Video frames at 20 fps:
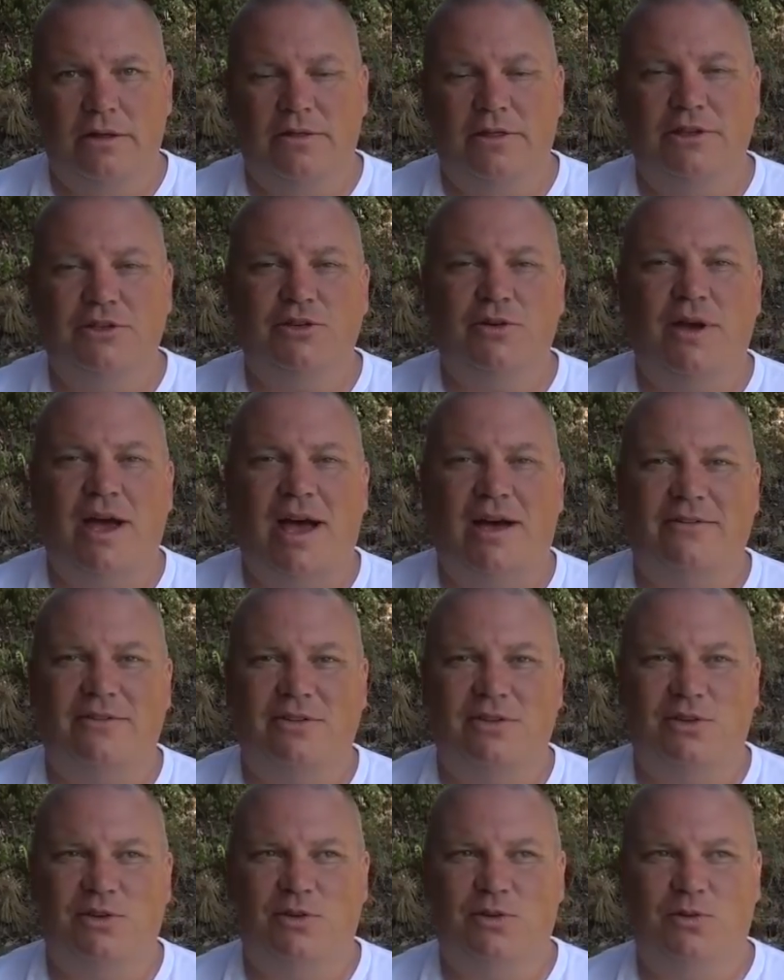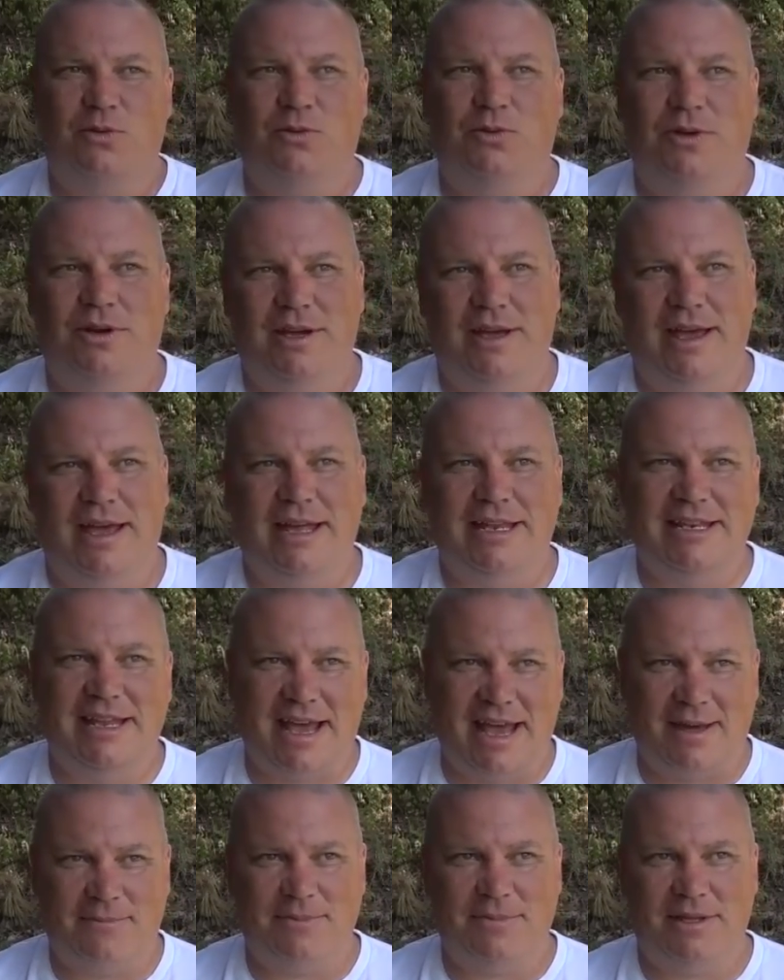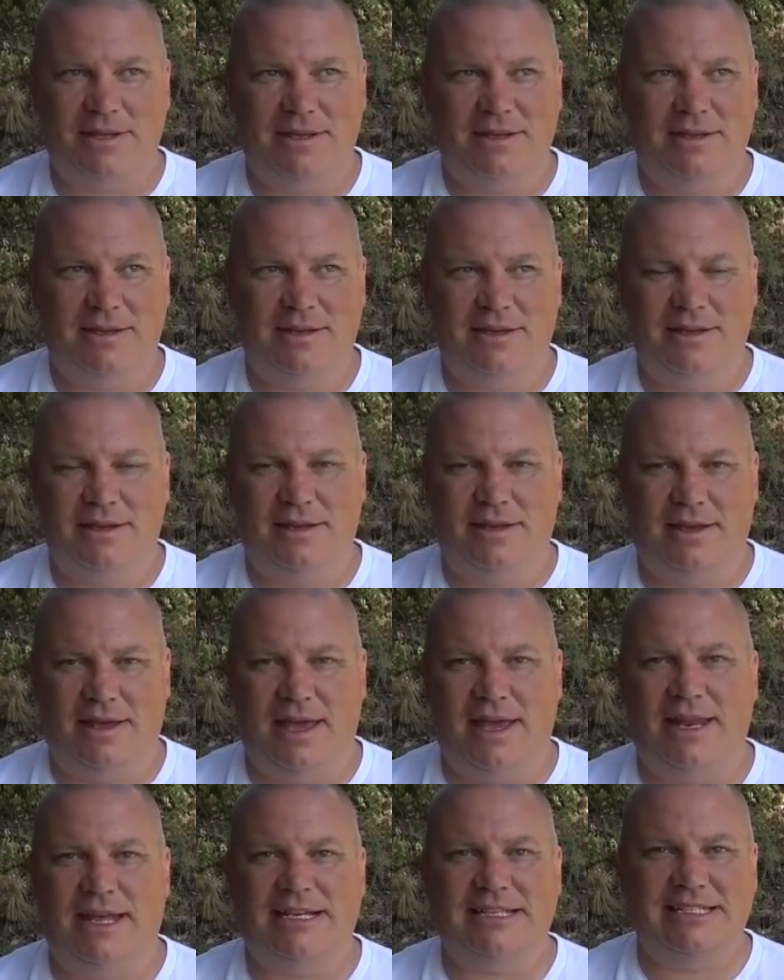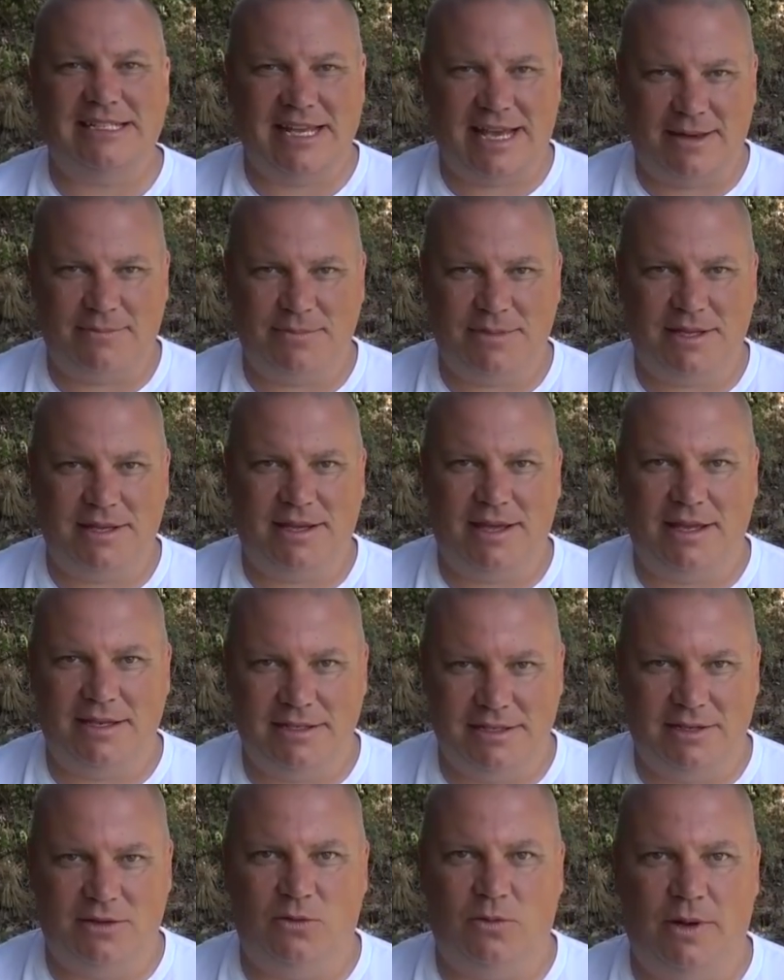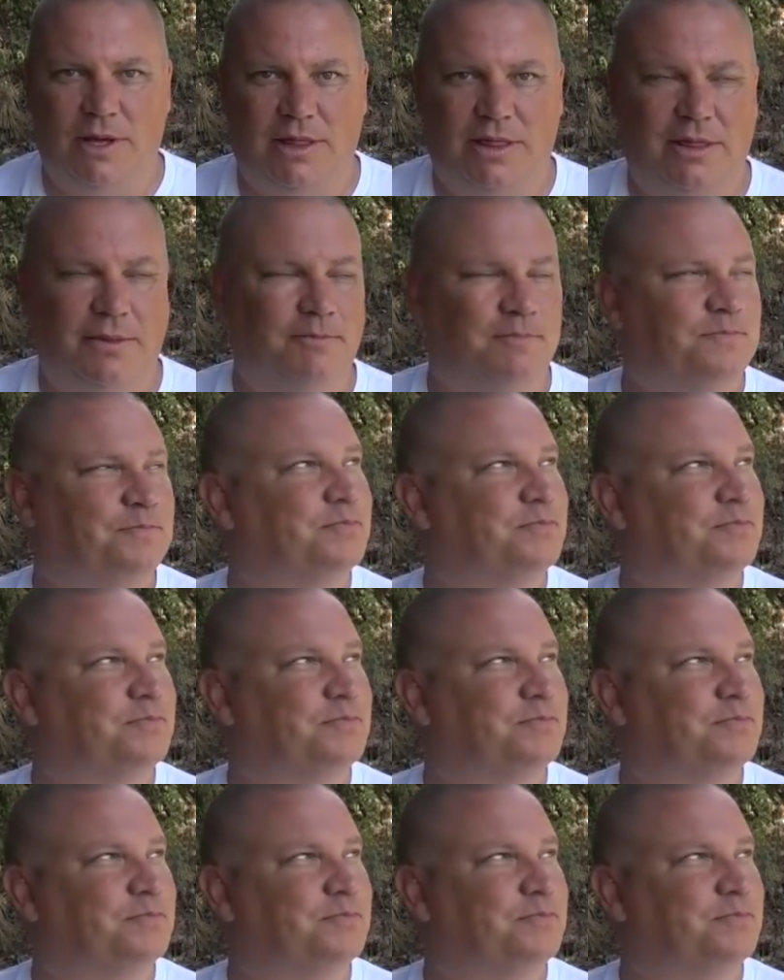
that you have to adapt and accept and deal with.